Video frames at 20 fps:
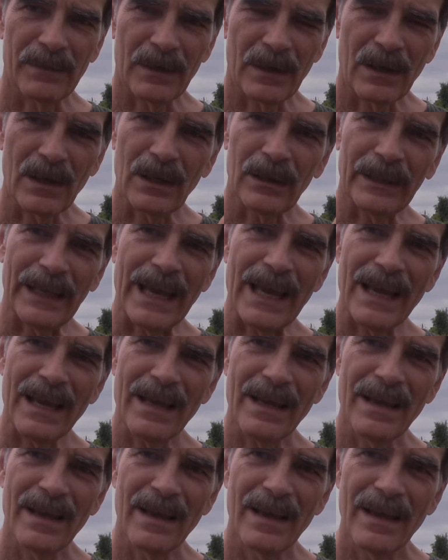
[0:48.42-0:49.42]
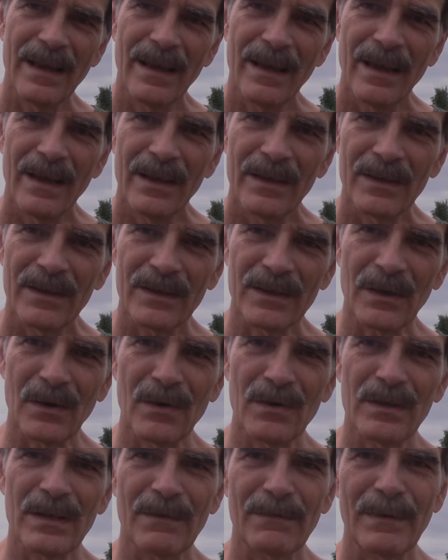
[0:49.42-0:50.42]
clay
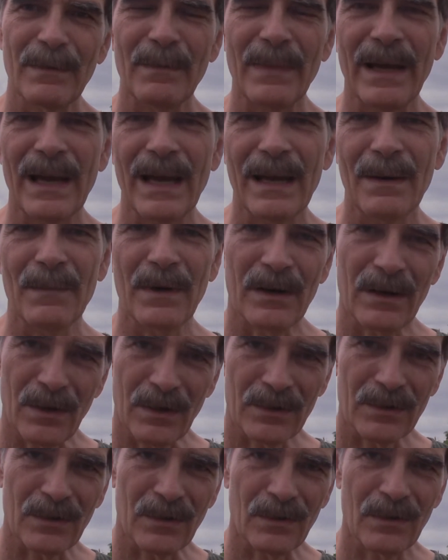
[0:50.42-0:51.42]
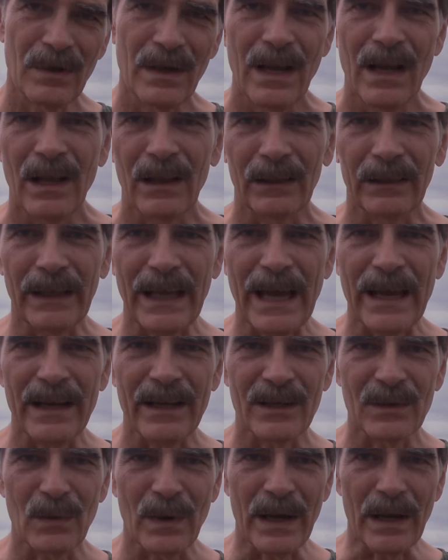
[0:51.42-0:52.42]
stones have been made, but also lead
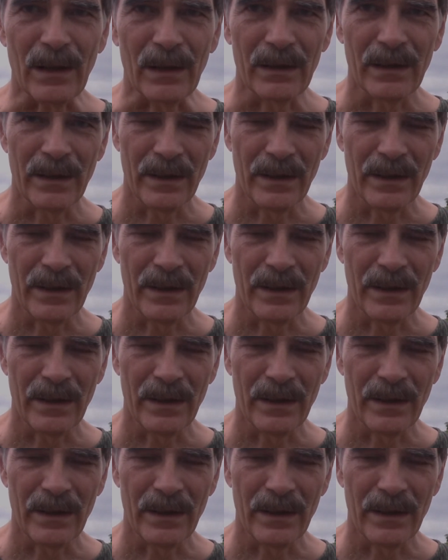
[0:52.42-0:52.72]
as well.